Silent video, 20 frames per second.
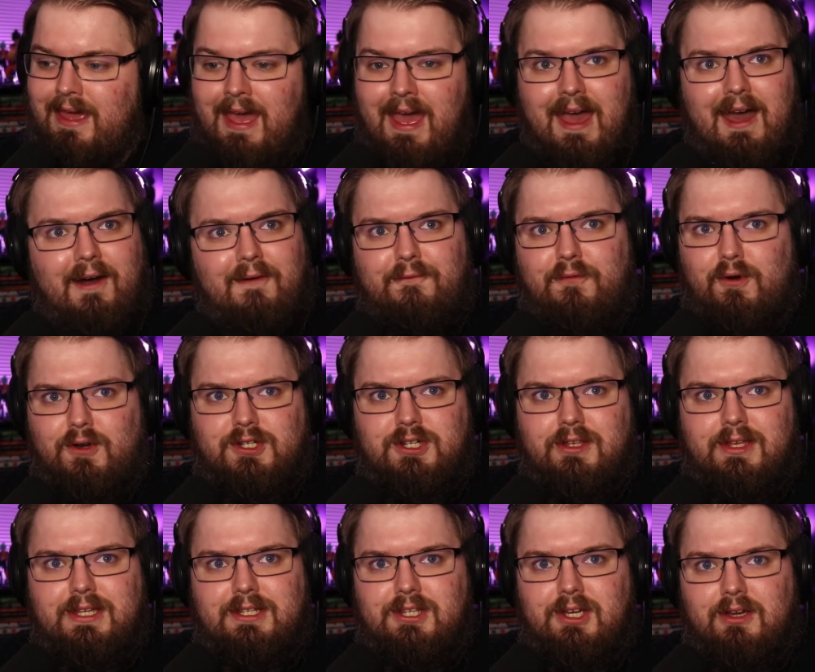
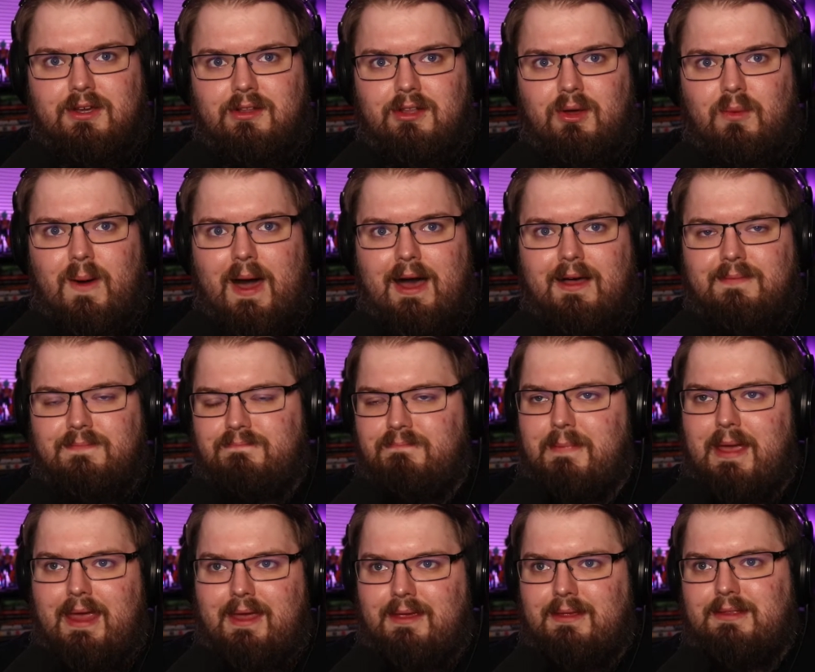Unfortunately, it took a little while,
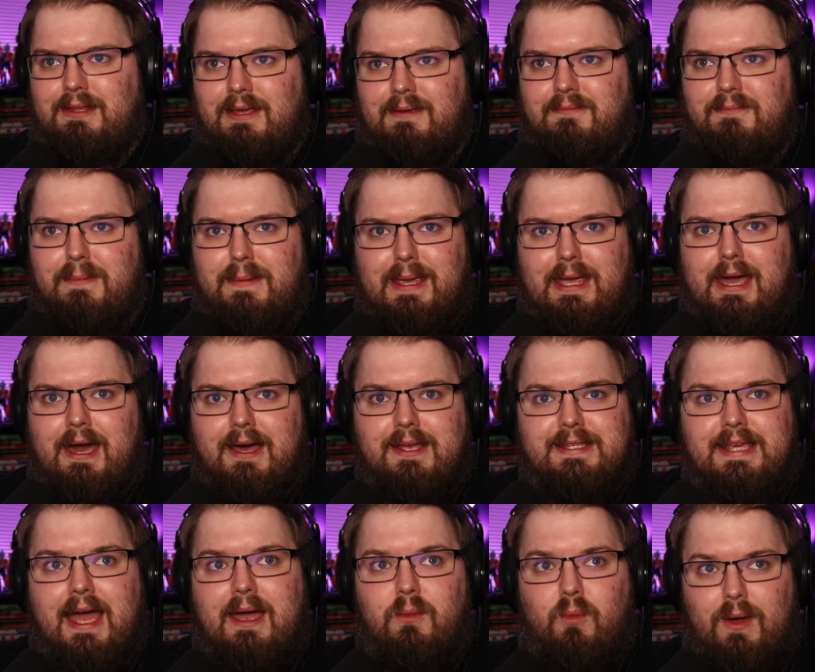mainly because
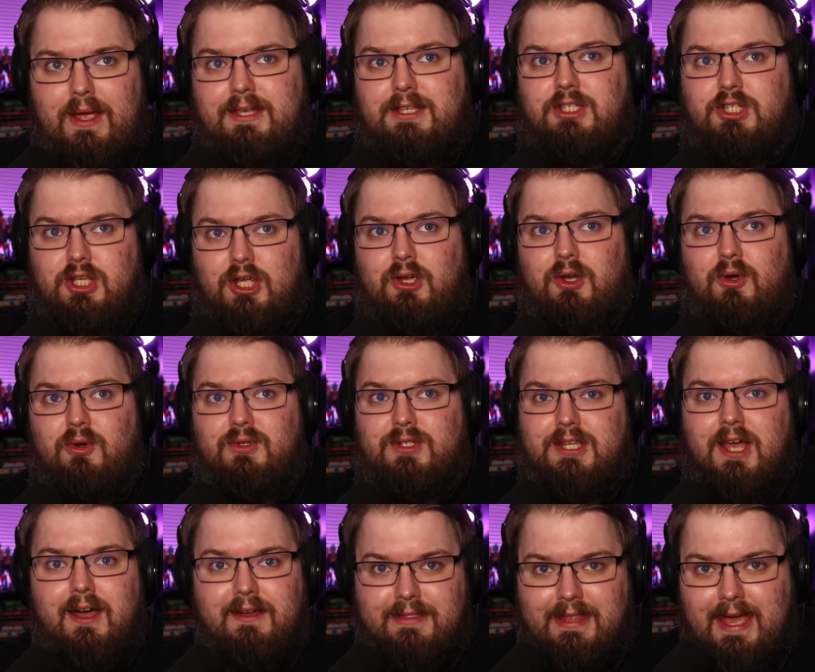I went to
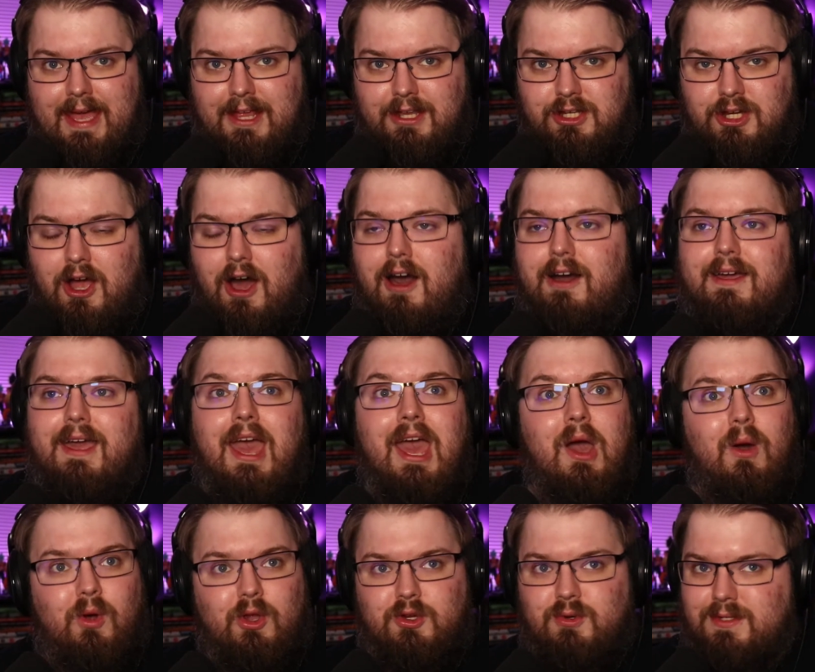Sonic the Hedgehog,
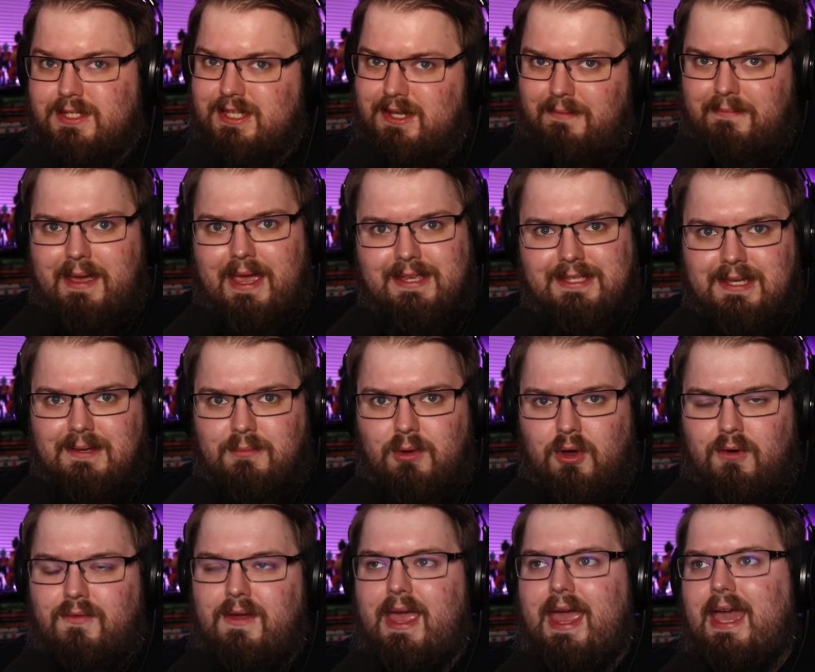which was an amazing
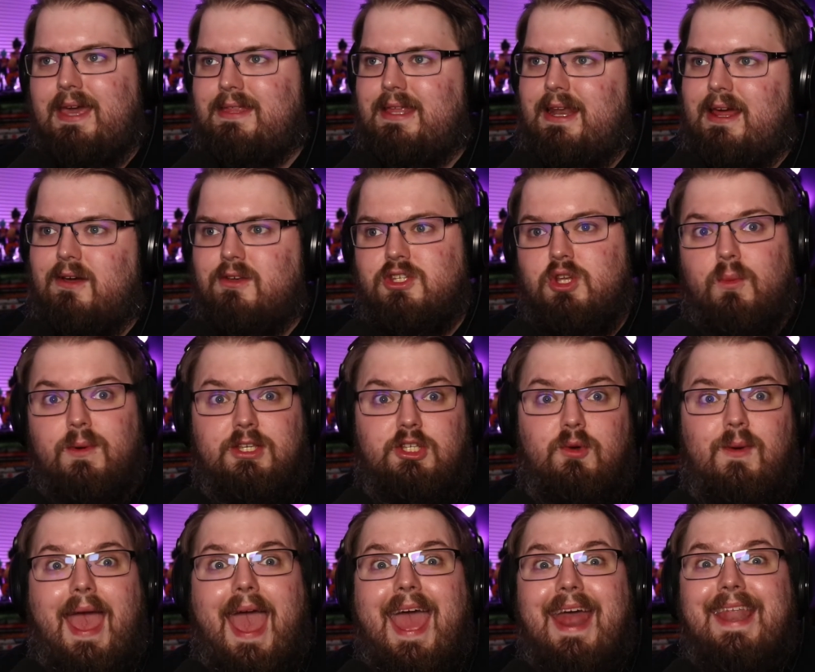movie. And then I also went to
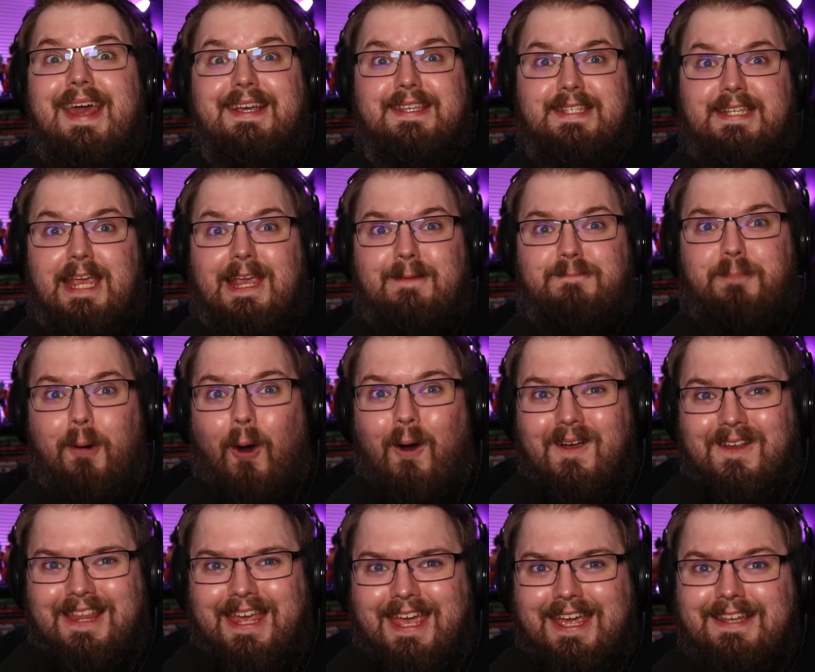NXT
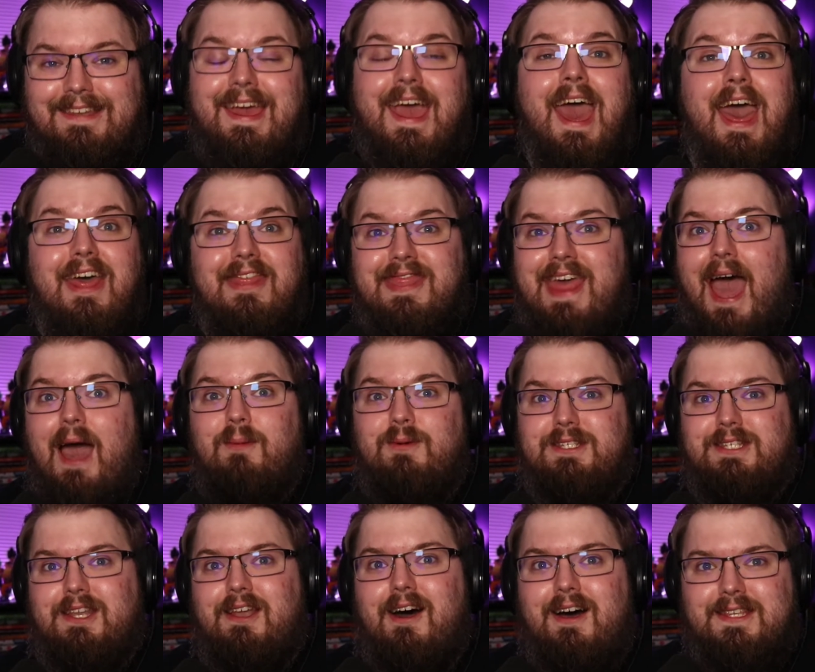Portland. That was
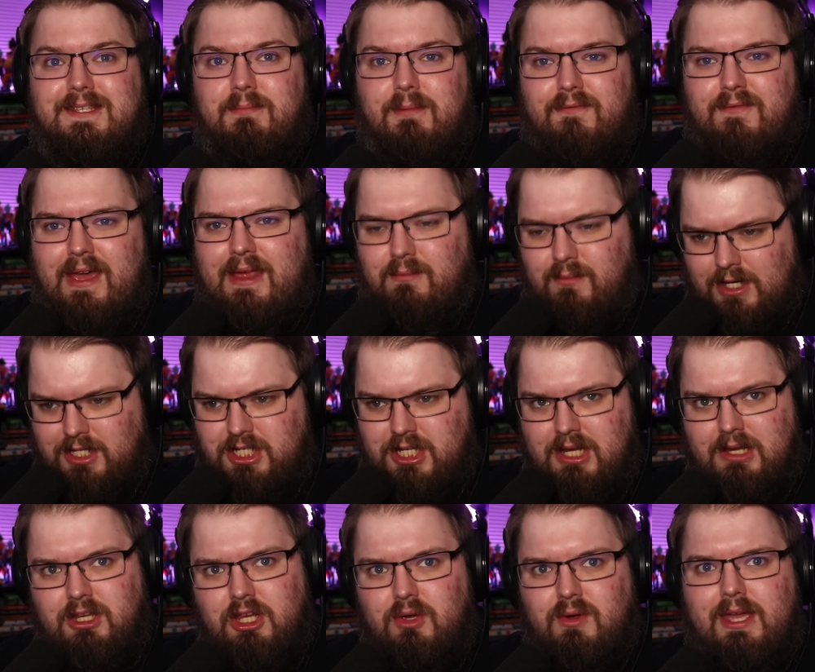an awesome event, which
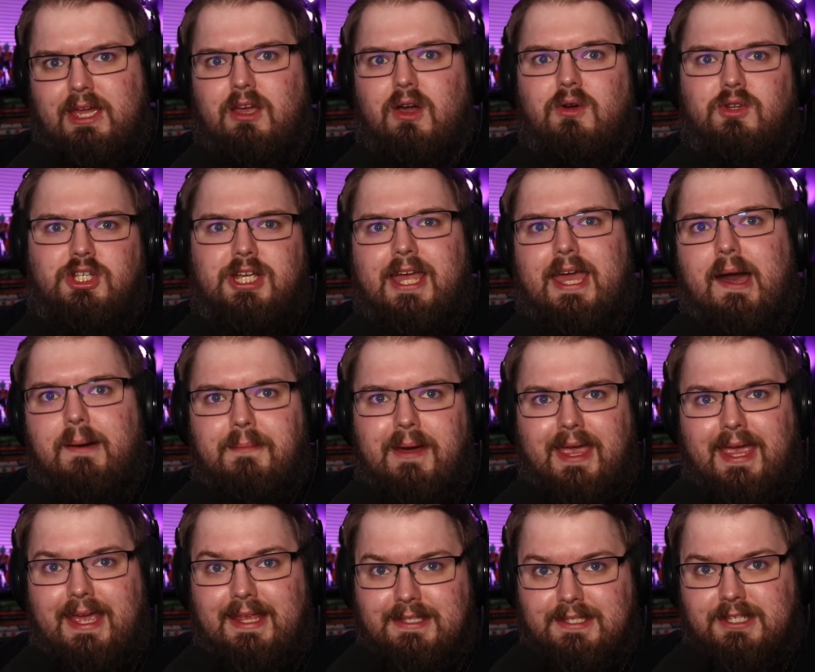you can go check out my
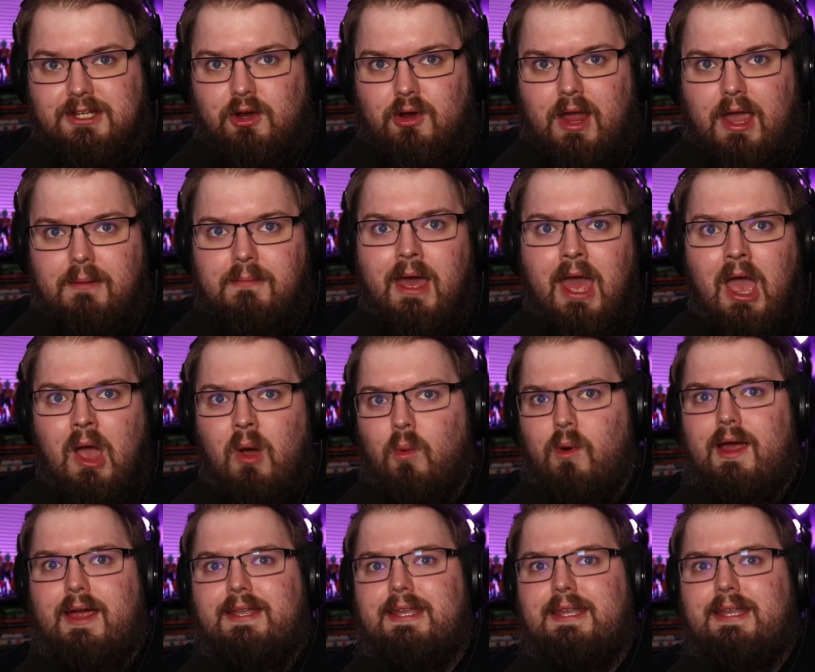Instagram, where I did a